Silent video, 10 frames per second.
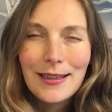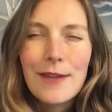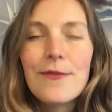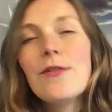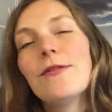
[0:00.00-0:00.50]

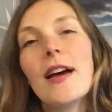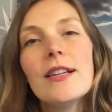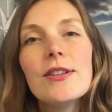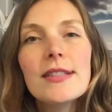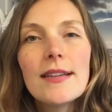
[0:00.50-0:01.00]
If you
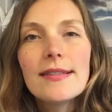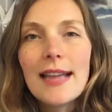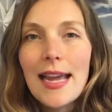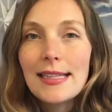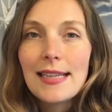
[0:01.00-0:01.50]
find yourself
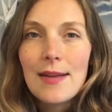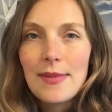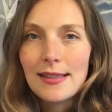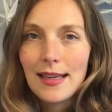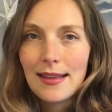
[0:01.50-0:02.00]
saying
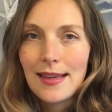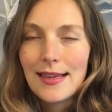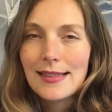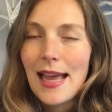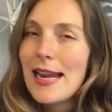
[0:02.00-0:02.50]
statements like
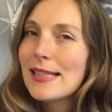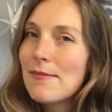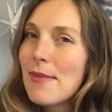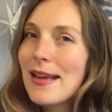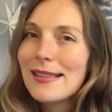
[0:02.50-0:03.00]
this, and it's
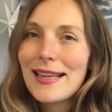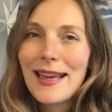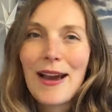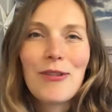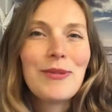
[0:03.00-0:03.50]

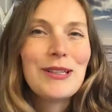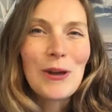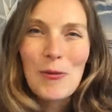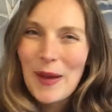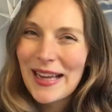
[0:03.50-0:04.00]
amazing how we
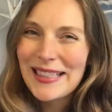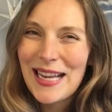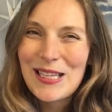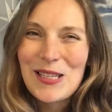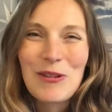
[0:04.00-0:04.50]
don't pay
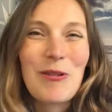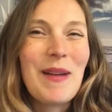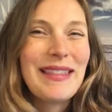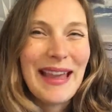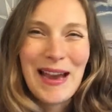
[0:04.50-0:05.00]
attention to them
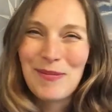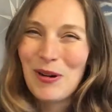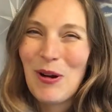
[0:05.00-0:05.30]
and they happen